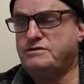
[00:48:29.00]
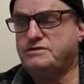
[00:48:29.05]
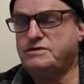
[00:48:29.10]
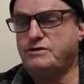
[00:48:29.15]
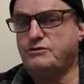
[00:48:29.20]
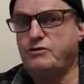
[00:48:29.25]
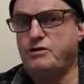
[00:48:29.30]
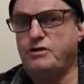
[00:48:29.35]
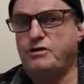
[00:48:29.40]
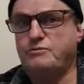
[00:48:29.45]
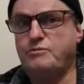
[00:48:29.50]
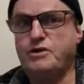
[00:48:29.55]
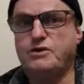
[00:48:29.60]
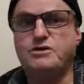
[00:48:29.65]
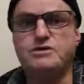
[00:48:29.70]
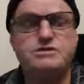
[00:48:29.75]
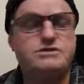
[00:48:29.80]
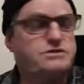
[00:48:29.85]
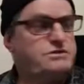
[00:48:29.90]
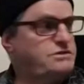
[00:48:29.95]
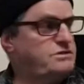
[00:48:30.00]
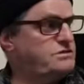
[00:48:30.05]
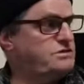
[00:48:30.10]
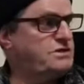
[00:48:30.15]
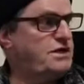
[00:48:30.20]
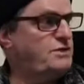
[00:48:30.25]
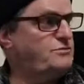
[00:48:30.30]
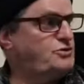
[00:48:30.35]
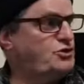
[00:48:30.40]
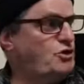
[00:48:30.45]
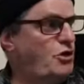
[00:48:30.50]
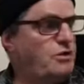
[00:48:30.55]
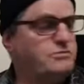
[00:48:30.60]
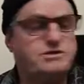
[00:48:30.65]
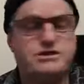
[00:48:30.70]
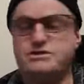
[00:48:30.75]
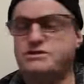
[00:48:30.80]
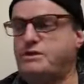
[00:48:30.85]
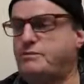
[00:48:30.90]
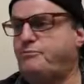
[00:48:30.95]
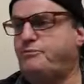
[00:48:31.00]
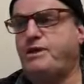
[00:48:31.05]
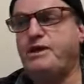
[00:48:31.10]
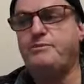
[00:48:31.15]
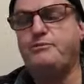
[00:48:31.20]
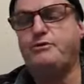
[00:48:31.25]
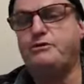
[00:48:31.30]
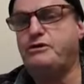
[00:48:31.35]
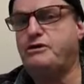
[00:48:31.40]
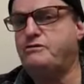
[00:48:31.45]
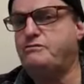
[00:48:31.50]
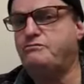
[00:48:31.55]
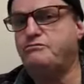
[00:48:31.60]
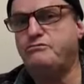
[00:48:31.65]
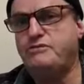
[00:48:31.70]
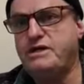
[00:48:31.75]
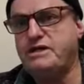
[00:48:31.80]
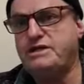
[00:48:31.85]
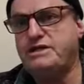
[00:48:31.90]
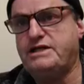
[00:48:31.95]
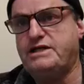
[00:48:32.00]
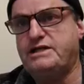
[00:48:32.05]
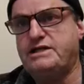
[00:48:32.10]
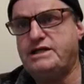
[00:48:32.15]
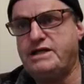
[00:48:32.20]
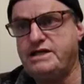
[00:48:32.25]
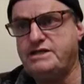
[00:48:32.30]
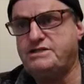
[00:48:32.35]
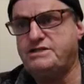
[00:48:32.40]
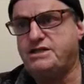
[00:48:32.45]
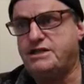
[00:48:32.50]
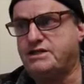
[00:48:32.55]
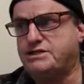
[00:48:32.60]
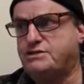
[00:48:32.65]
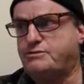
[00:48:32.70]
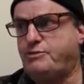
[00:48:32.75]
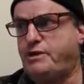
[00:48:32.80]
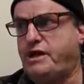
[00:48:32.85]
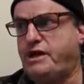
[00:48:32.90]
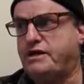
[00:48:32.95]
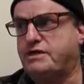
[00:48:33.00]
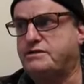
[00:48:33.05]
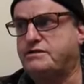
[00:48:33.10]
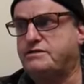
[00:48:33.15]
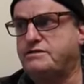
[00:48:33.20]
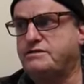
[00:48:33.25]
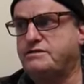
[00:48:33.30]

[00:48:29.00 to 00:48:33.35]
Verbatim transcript: Is that right? Because sometimes it's the people you really least expect